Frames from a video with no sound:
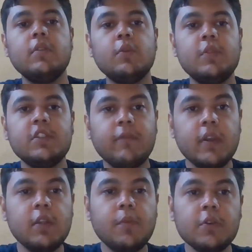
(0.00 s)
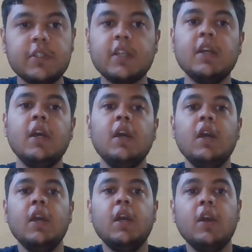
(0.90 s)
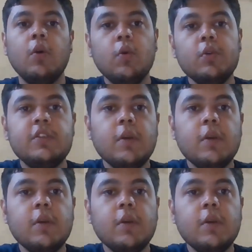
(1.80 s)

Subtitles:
Now this final project holds